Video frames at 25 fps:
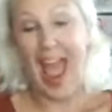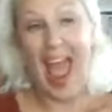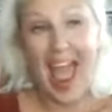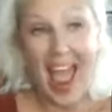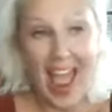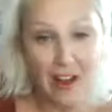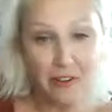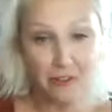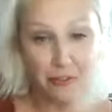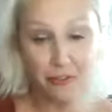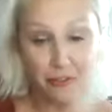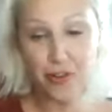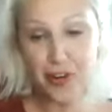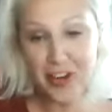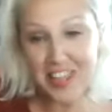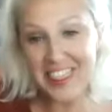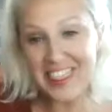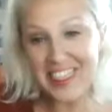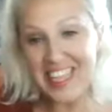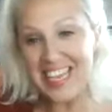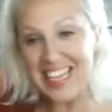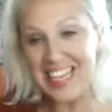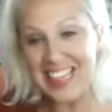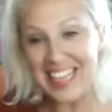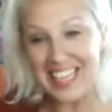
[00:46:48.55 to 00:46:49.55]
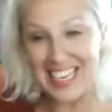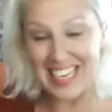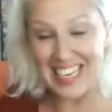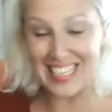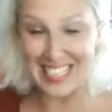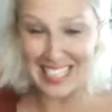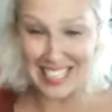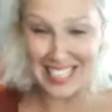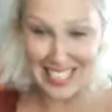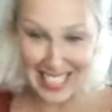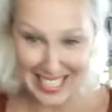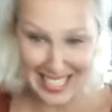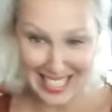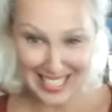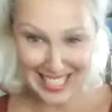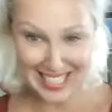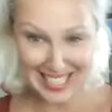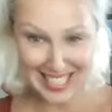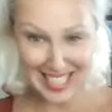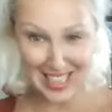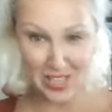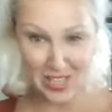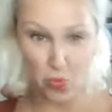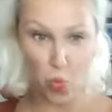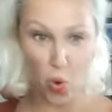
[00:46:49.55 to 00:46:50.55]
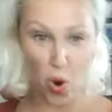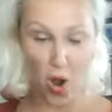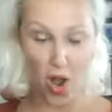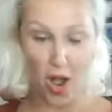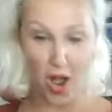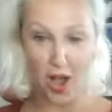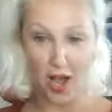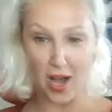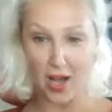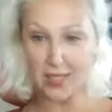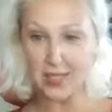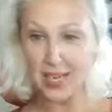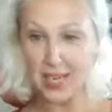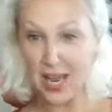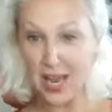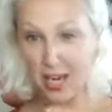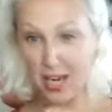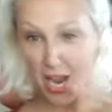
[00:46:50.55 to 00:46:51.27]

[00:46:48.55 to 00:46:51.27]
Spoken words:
Everything that exists in the world